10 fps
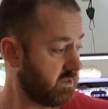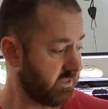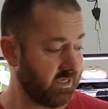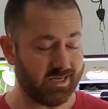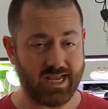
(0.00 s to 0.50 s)

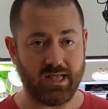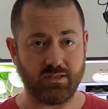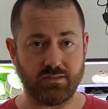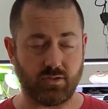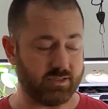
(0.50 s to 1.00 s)
10
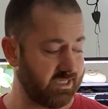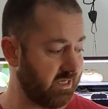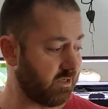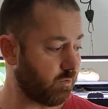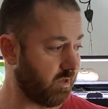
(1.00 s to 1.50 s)
gallon or
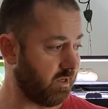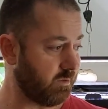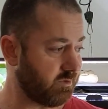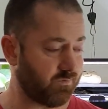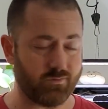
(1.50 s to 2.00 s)
10
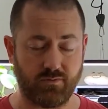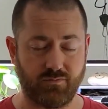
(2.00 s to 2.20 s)
aquariums